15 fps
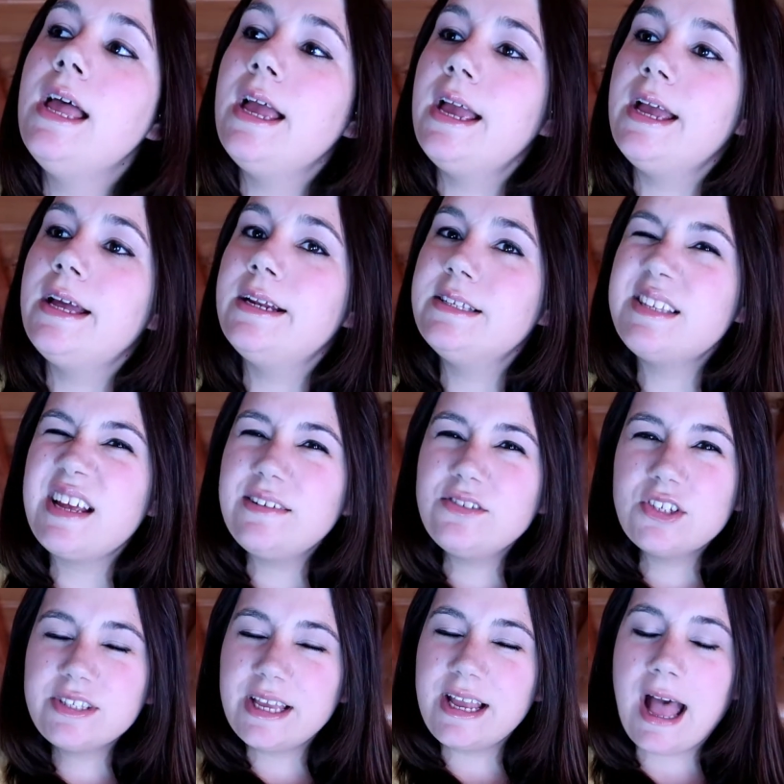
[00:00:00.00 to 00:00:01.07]
and instead of
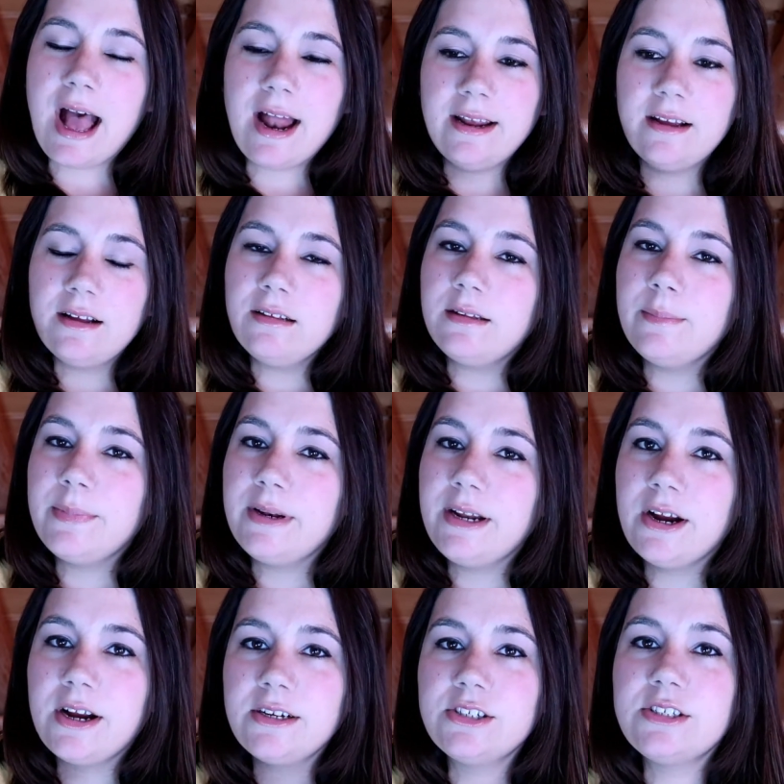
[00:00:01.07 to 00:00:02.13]
just like adding a clip in
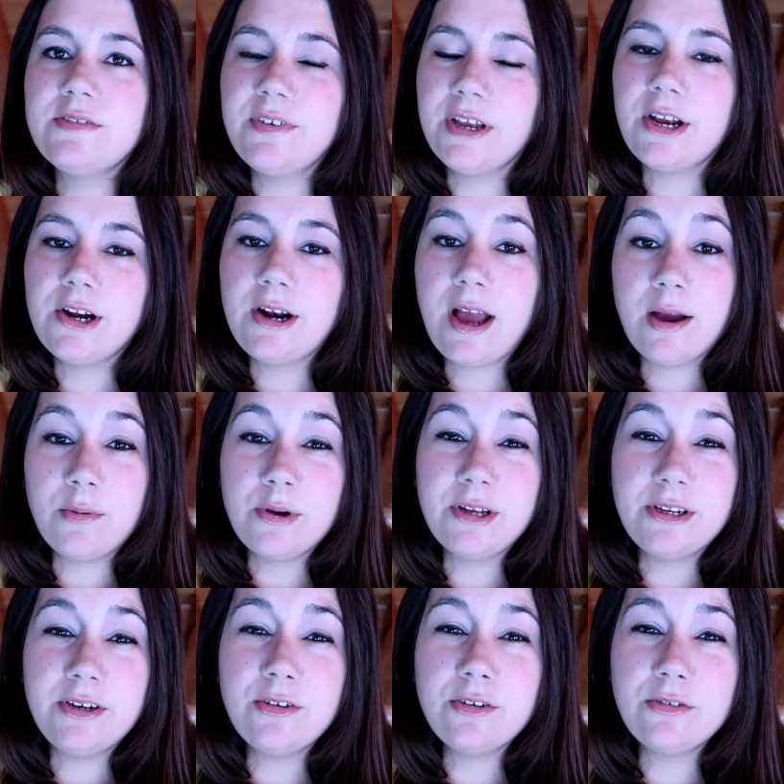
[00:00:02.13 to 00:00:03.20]
here, I just figured I
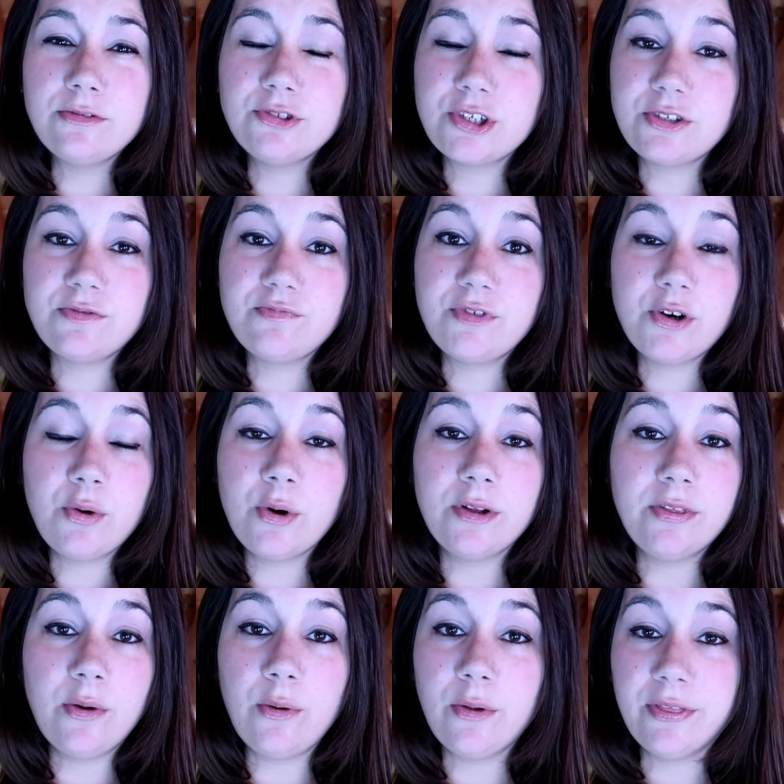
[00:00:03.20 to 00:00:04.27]
would just
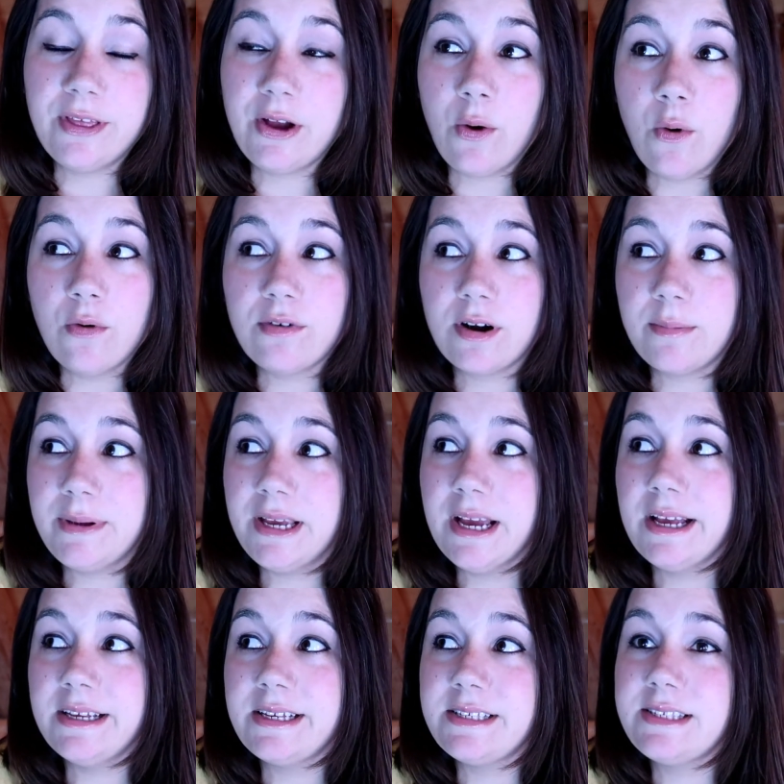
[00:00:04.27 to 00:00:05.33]
record the whole thing over
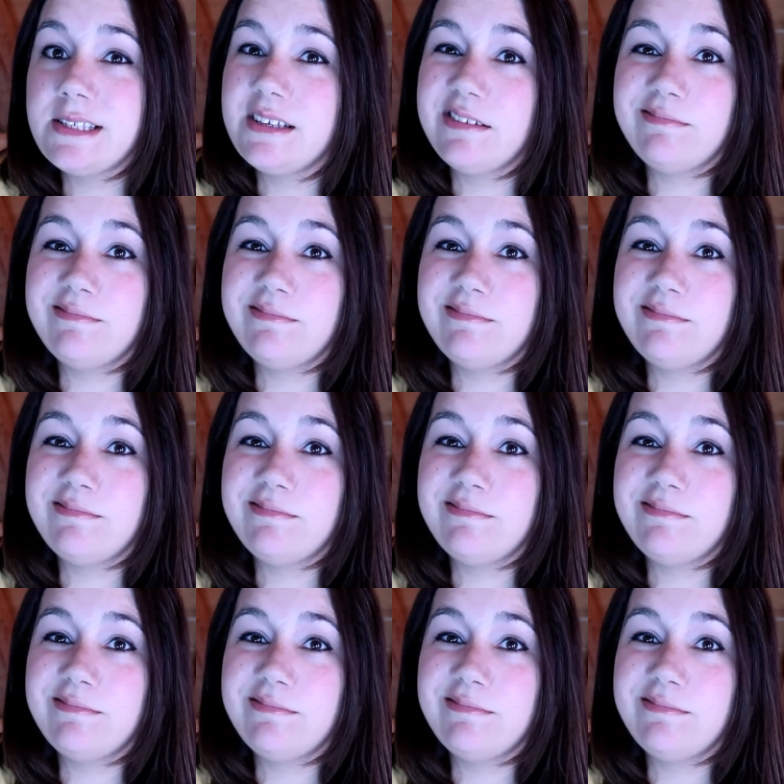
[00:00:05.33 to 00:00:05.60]
because